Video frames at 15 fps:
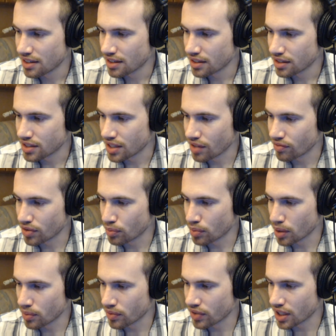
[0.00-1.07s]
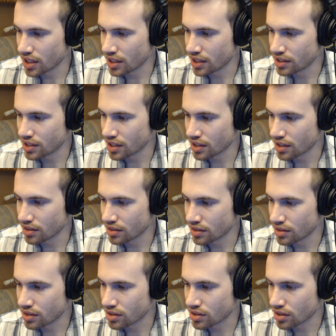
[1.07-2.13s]
Same for Boba Fett. He didn't
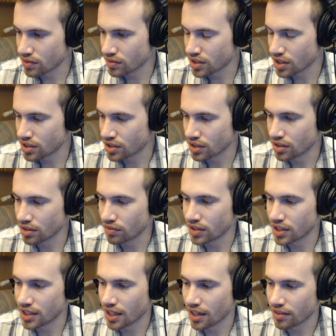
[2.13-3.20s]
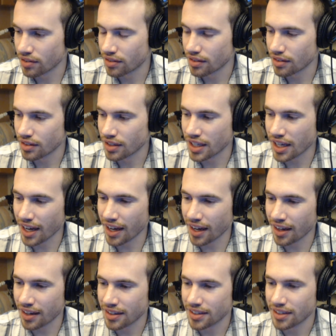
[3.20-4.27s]
deserve such a goofy death.
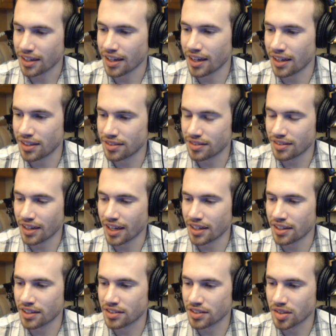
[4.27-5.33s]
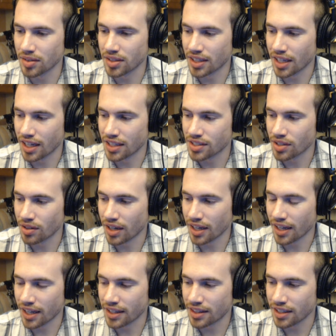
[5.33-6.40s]
Yeah, I agree with that. So
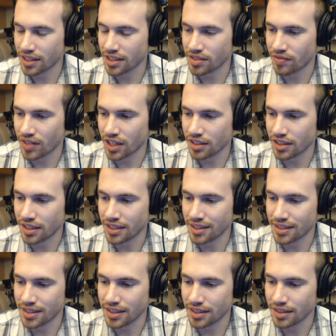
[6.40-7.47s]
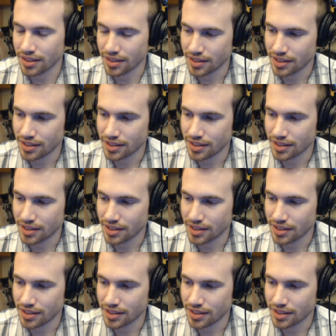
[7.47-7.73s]
I think it's very easy